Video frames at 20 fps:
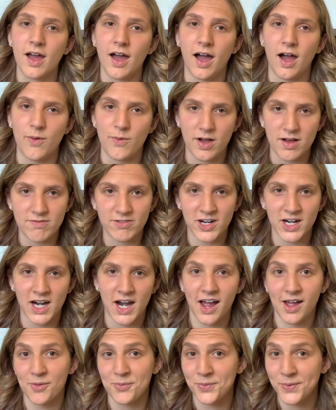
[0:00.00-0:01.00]
However,
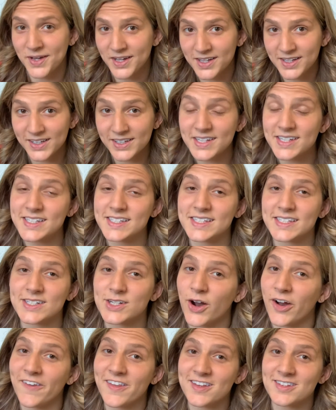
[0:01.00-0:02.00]
I will
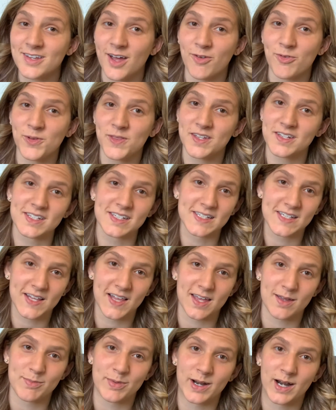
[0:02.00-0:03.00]
start this off with a
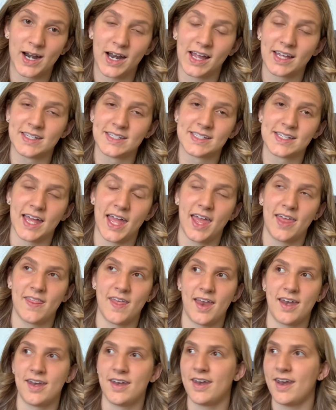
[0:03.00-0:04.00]
disclaimer and say
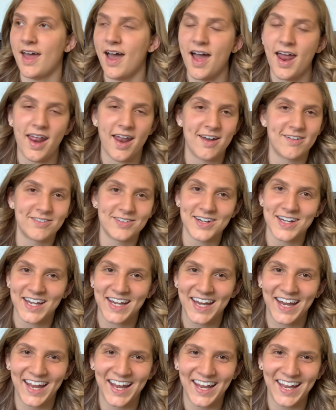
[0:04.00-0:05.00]
that not every
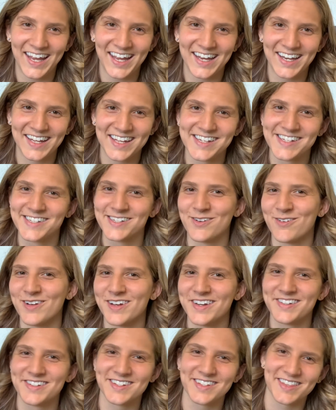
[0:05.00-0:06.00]
kid is
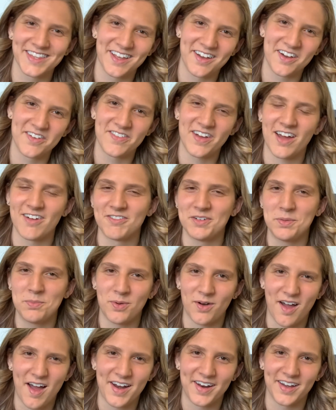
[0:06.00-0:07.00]
going to love every
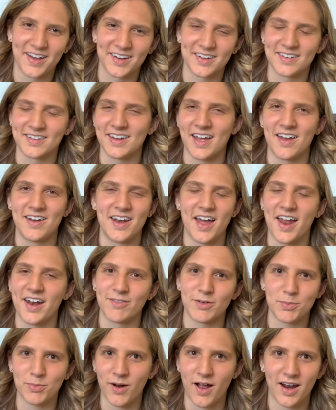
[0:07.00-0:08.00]
product, and not
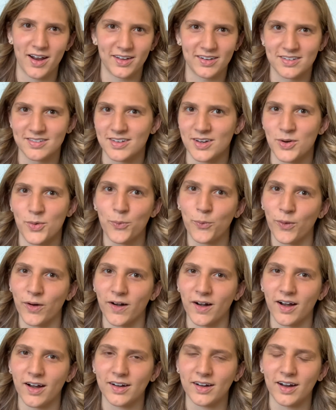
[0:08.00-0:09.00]
every product is going to
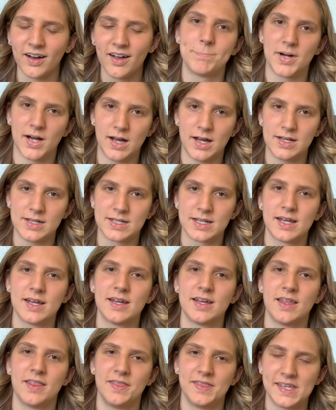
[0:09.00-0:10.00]
work, but
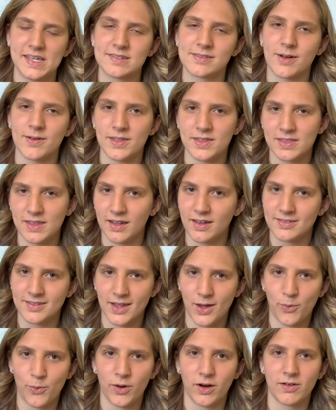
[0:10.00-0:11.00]
these are the things
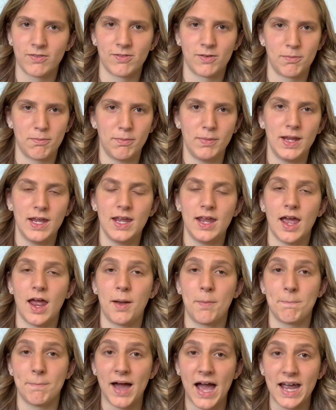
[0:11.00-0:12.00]
that worked for me
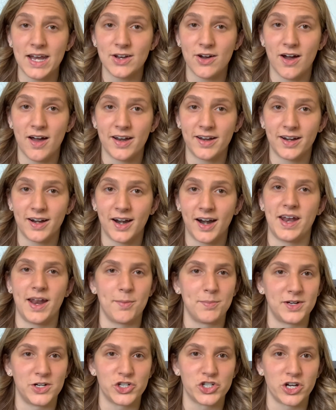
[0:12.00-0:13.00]
and my daughter, and
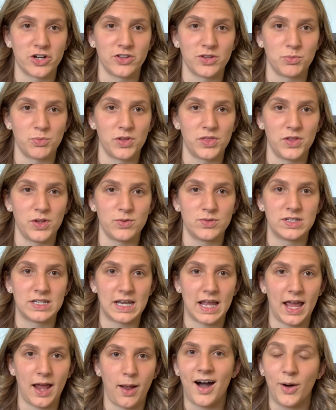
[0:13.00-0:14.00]
I'm going to share them with you
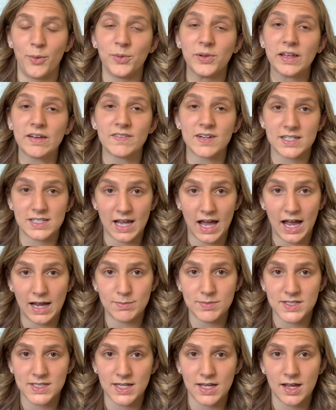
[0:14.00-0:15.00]
today. I will leave a
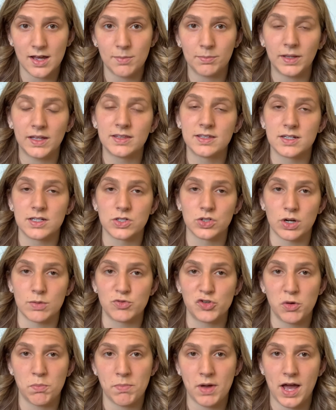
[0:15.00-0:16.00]
timestamp in the
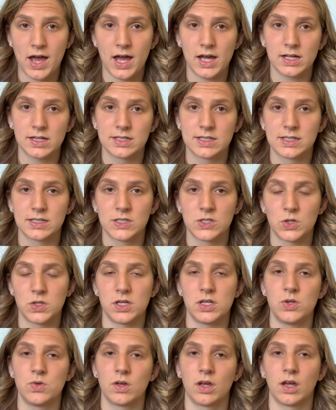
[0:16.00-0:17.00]
description box so
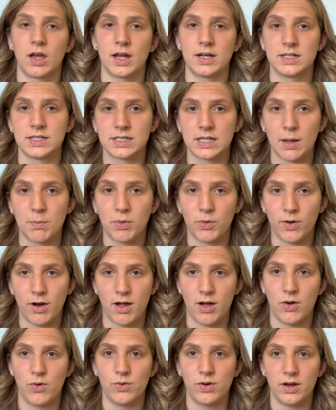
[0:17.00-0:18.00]
that you can kind of skip
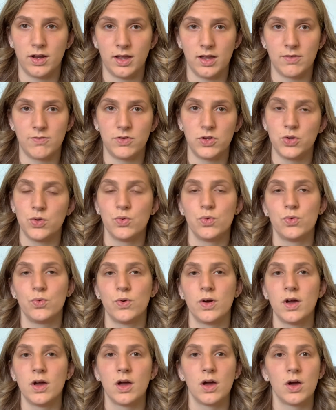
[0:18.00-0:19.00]
around if
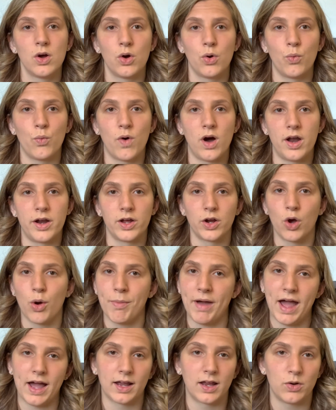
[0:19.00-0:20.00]
you want to go
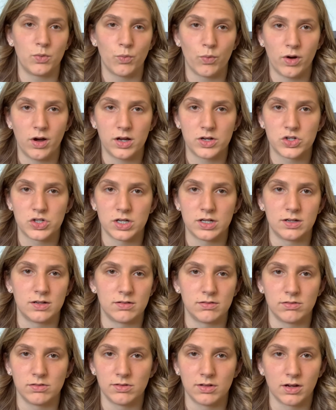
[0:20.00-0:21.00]
back and watch
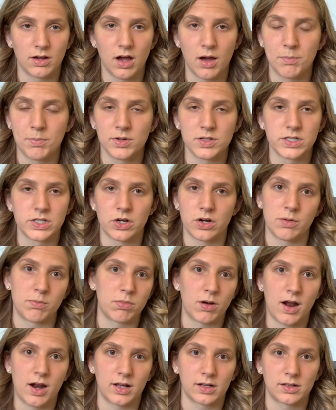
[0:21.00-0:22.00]
and look up a certain
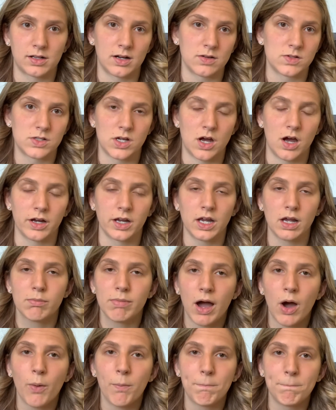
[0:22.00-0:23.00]
product that I was talking
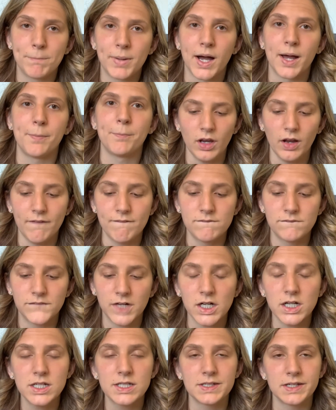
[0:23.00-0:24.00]
about. But
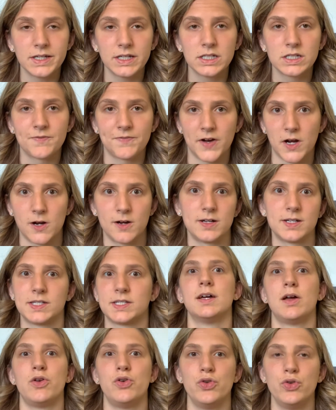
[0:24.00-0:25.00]
first things first,
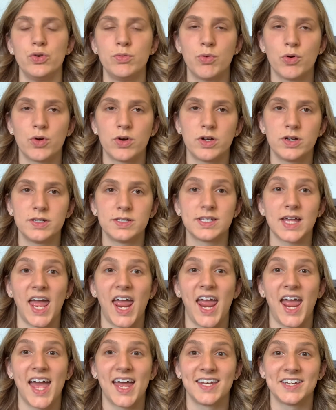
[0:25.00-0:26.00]
newborns
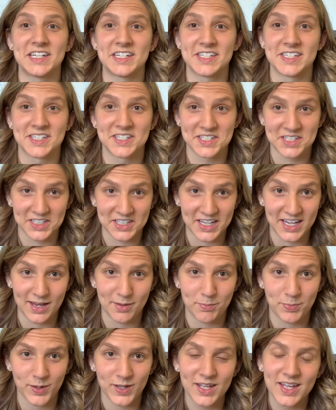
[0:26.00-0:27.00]
and
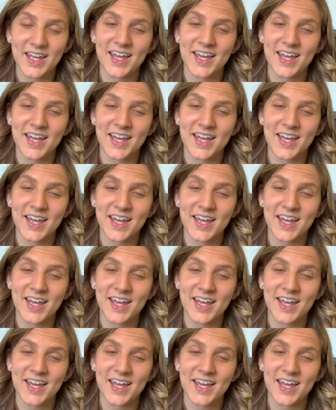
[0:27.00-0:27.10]
sleep.